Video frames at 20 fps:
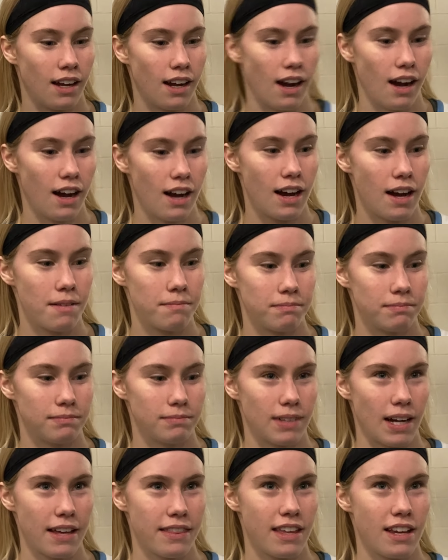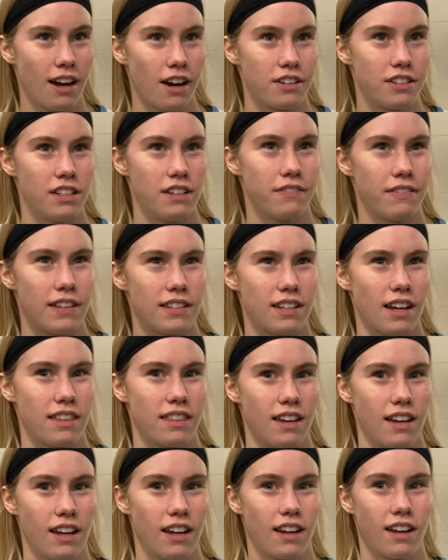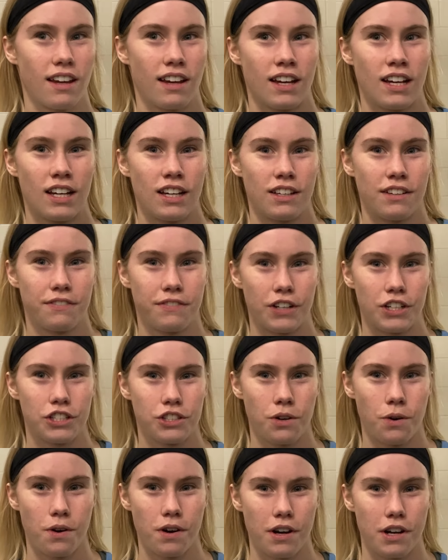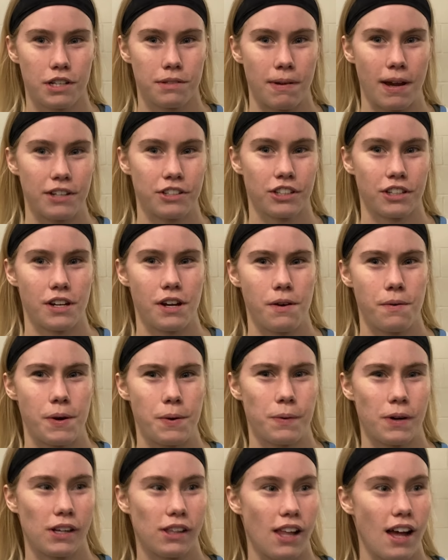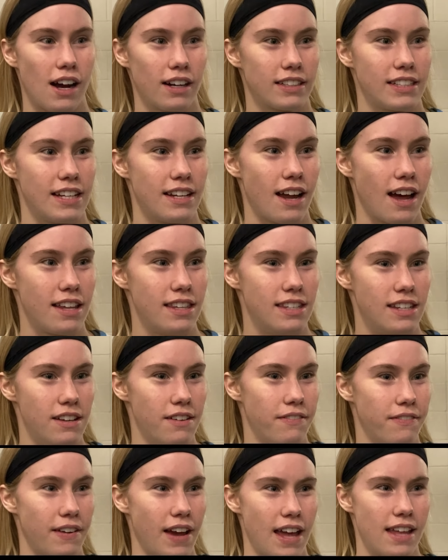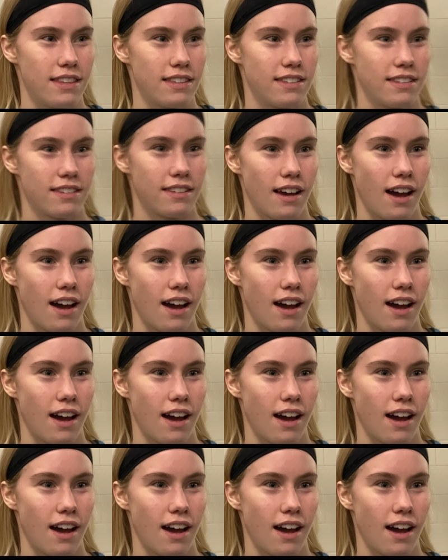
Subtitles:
I think our defense. I think the first quarter especially, we weren't locked in on defense.